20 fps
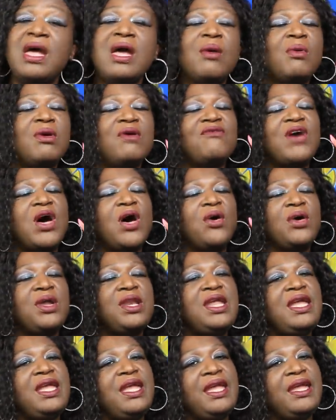We voguing
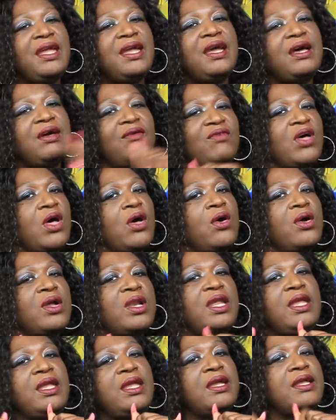in here,
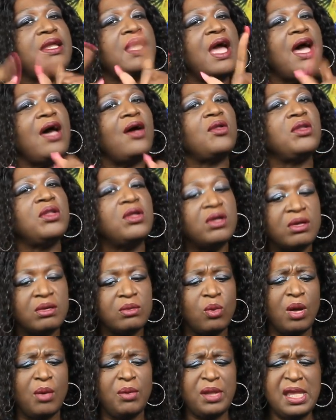y'all. Look,
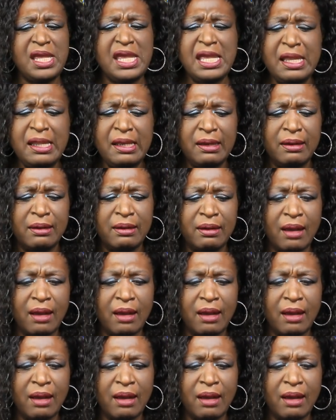what we eat?